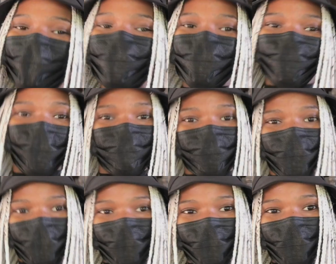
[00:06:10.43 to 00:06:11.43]
you should
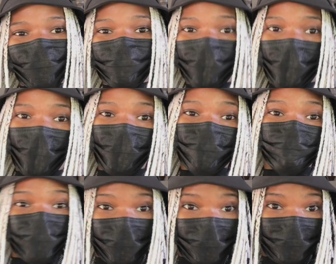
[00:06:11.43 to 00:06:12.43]
definitely try
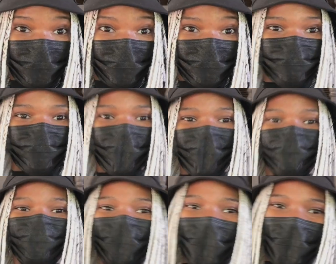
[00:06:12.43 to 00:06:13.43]
Pinto.
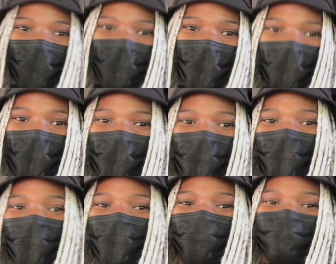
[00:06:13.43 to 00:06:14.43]

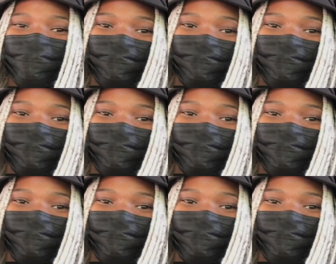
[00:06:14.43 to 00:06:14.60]
Bye!